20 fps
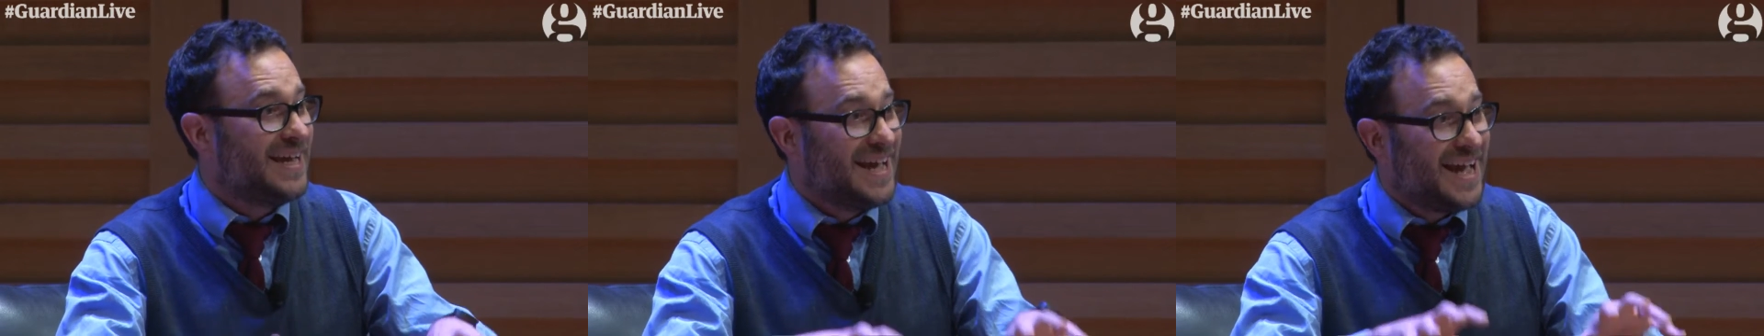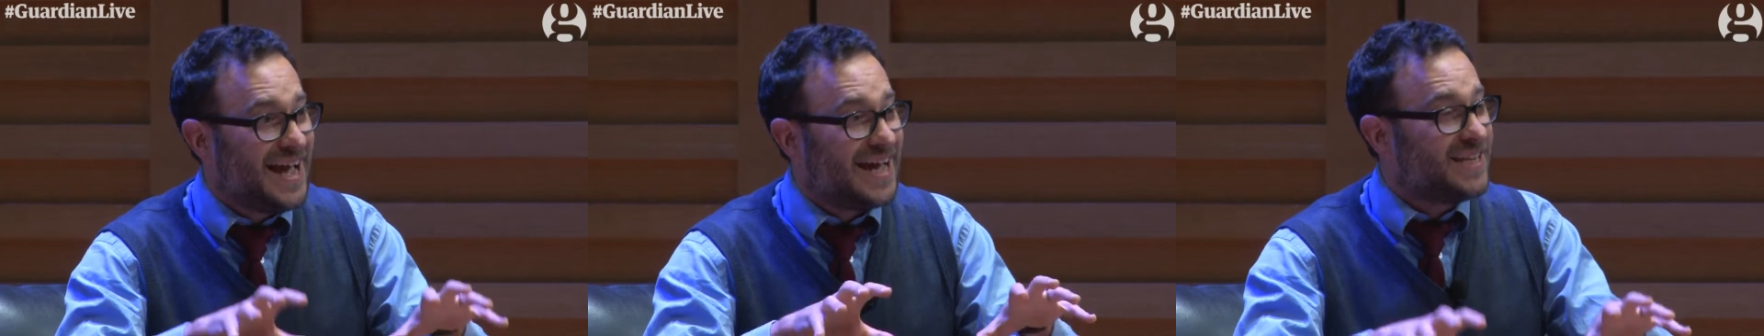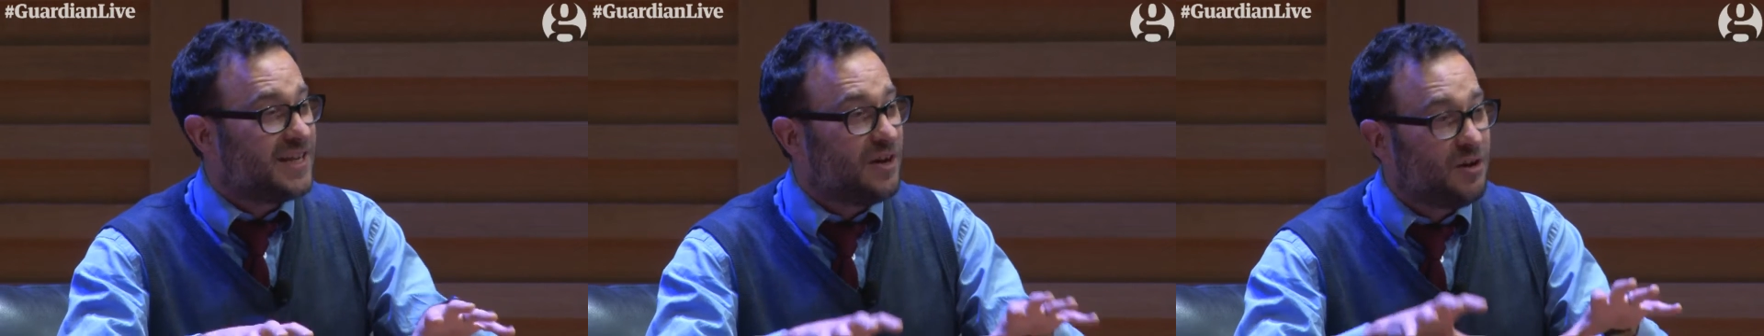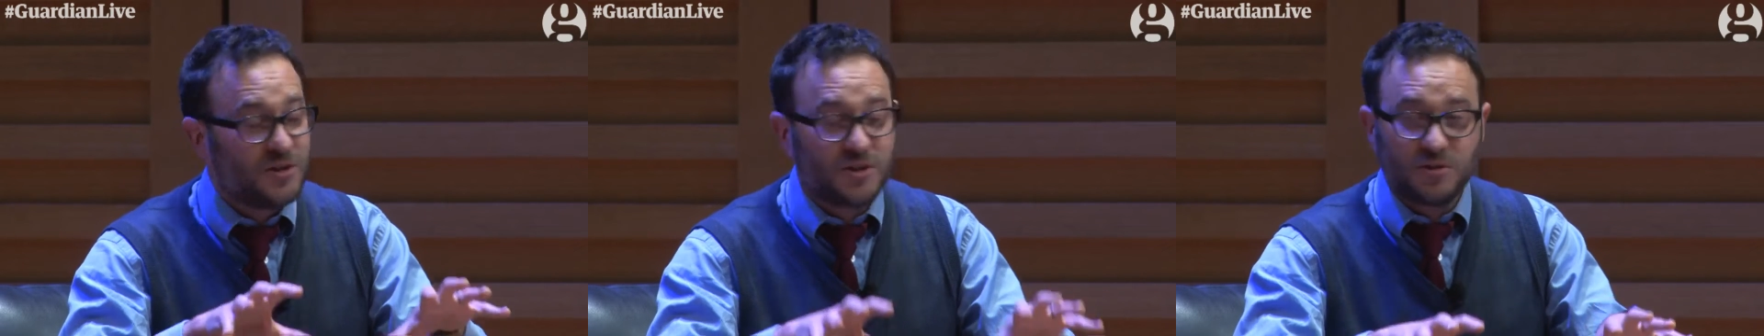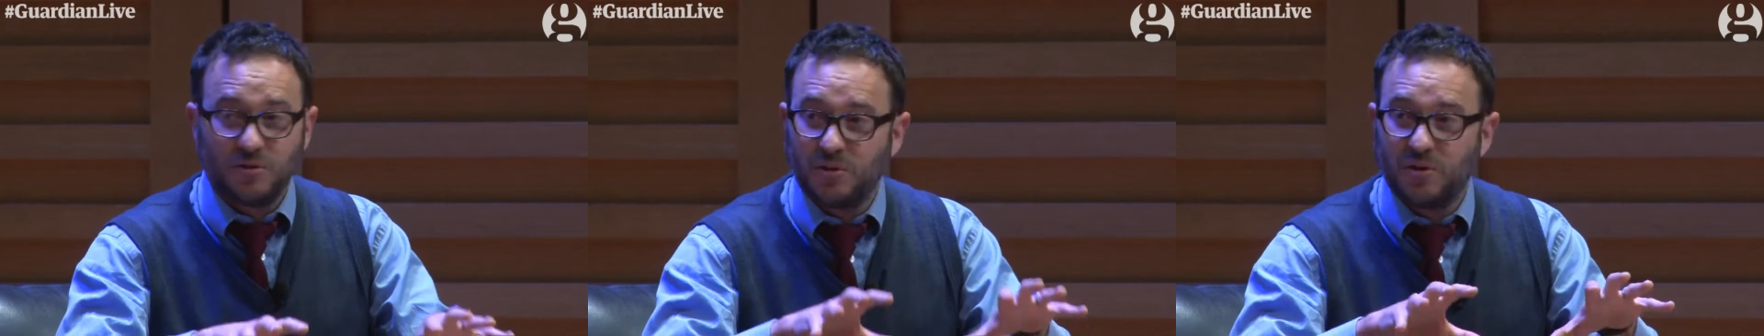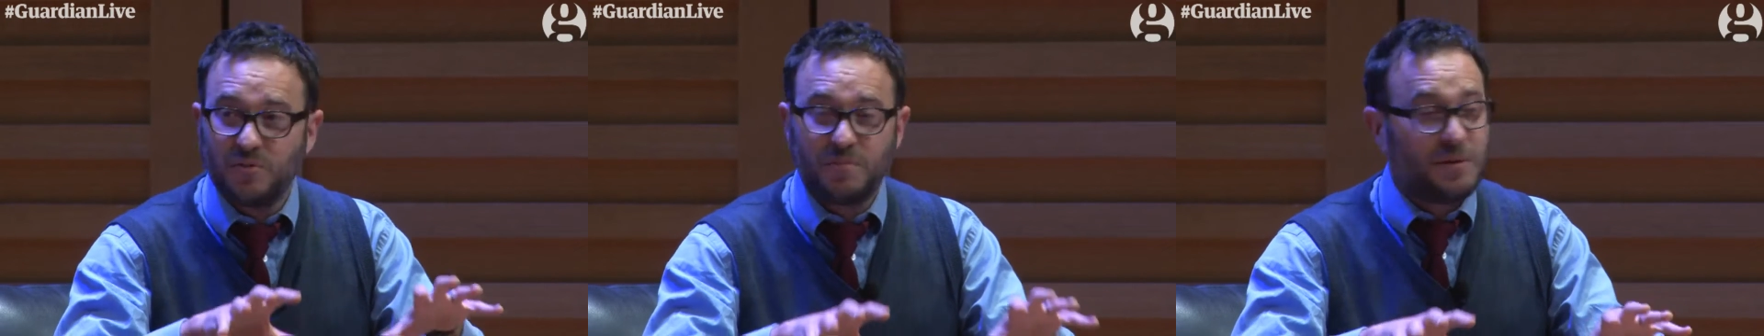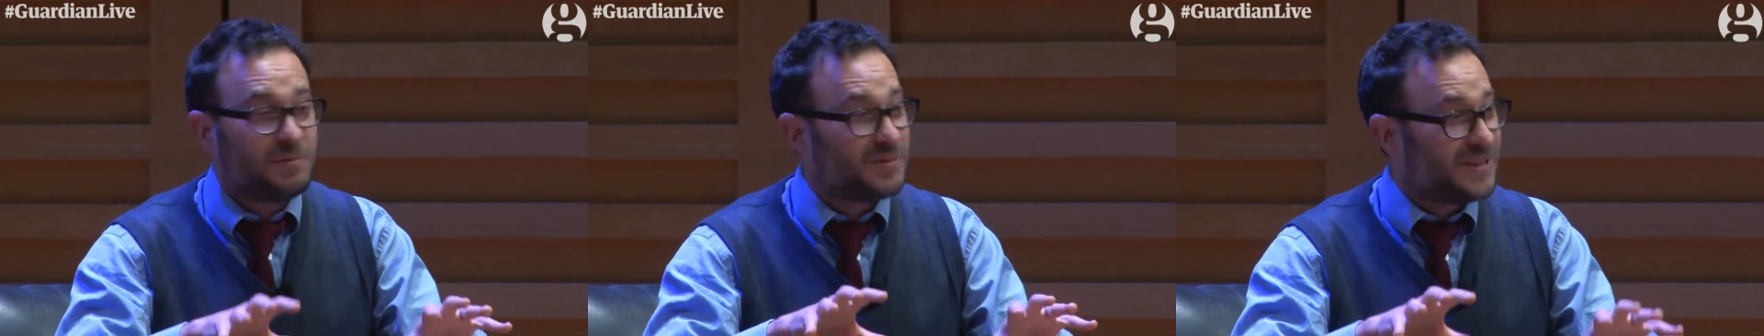And the answer, a lot of
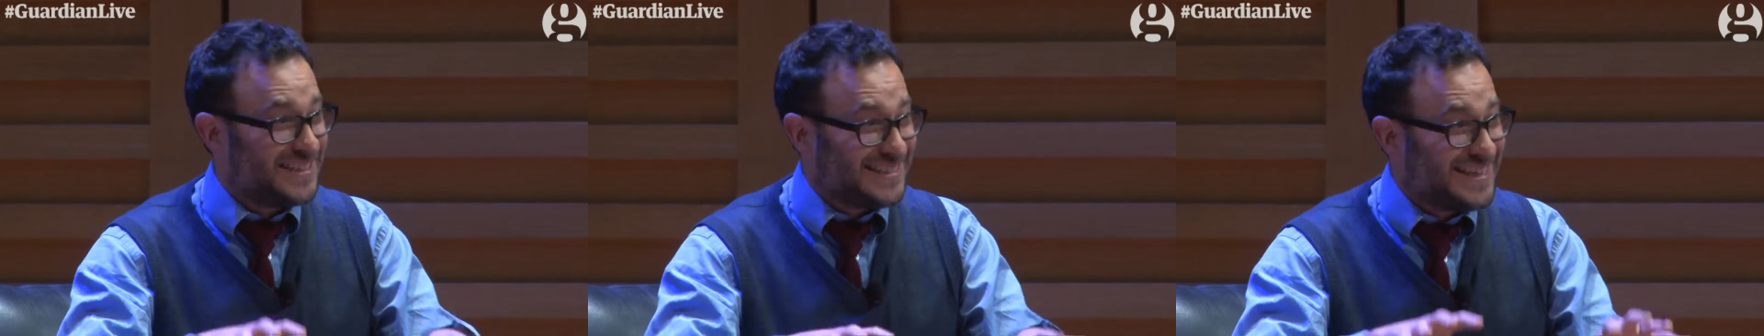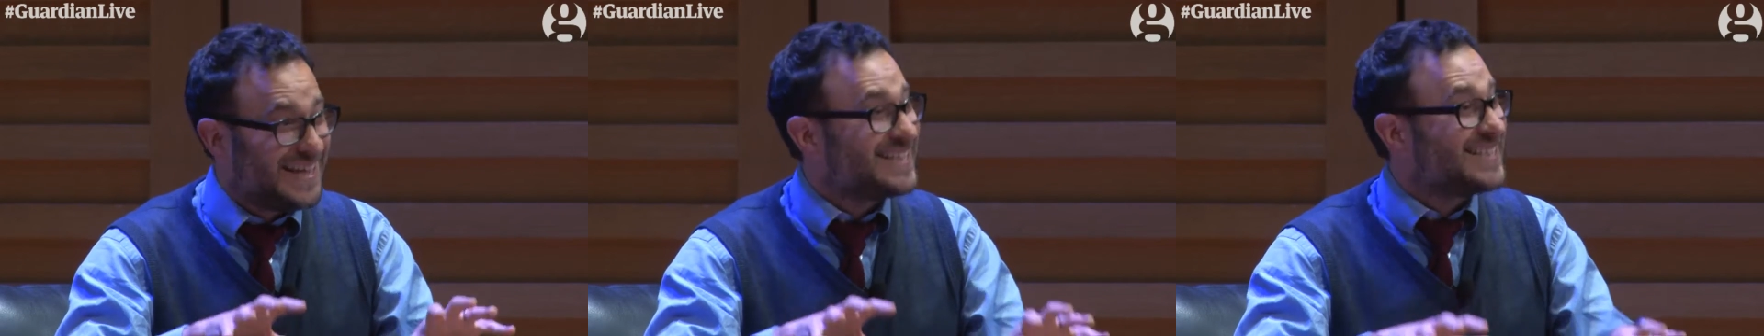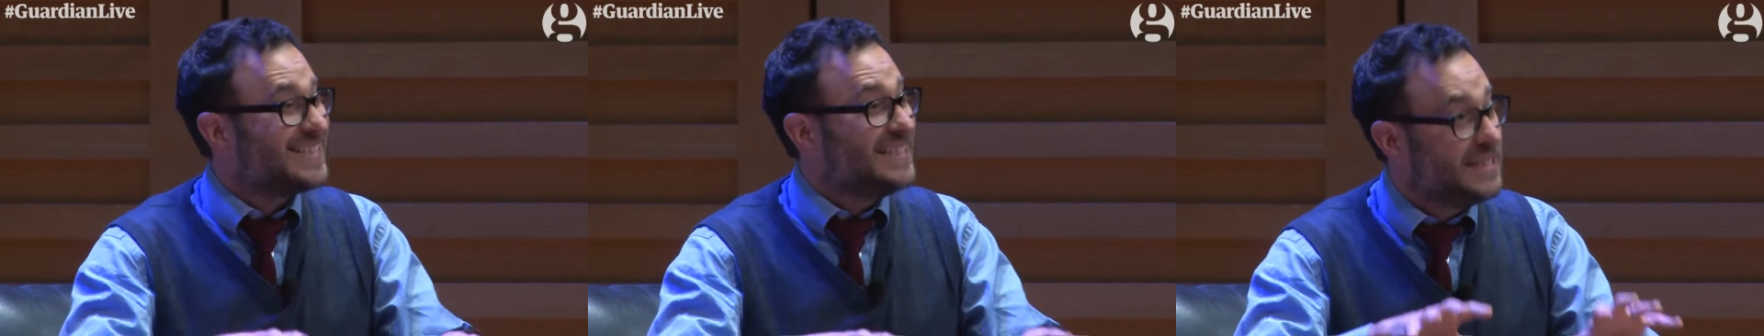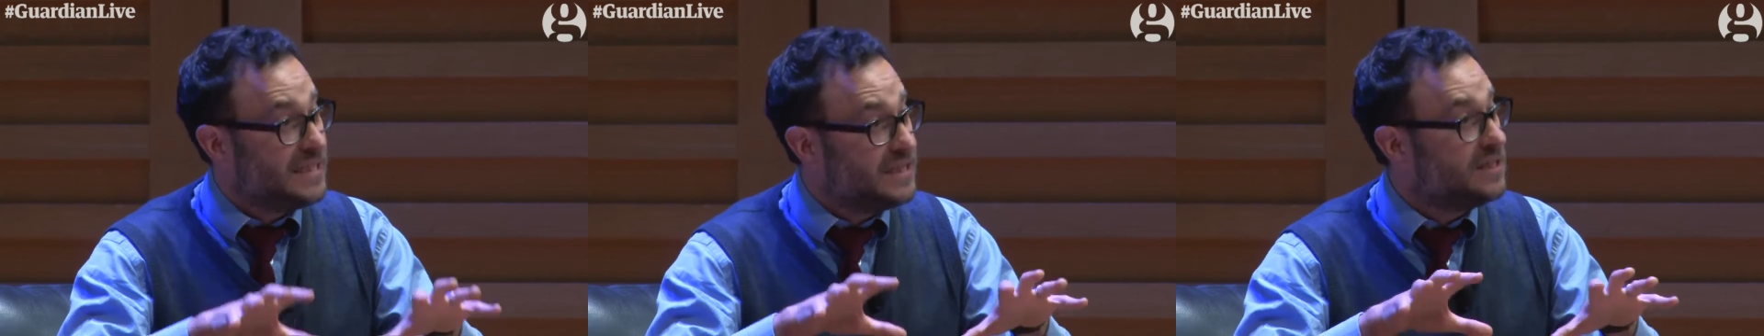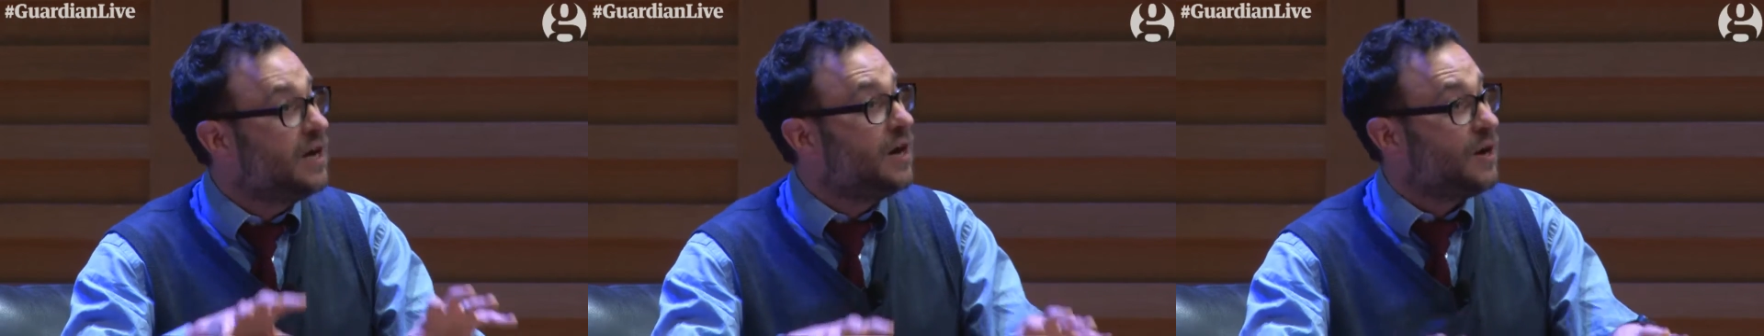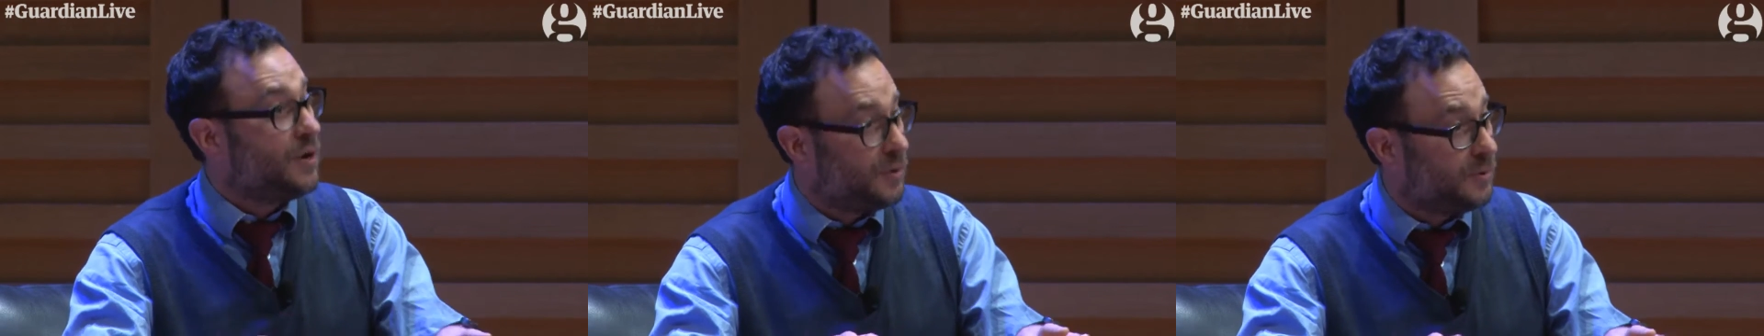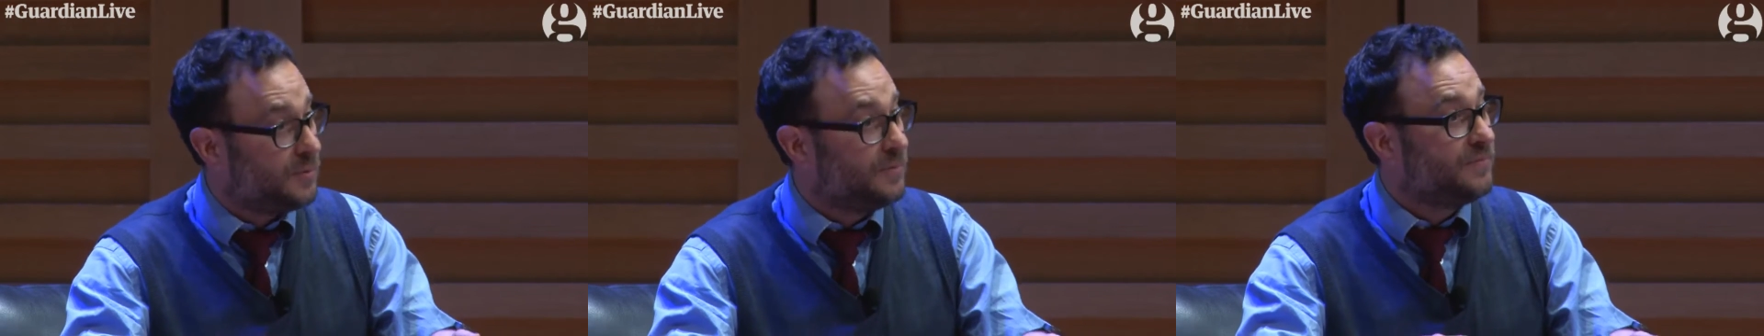people say, is actually no.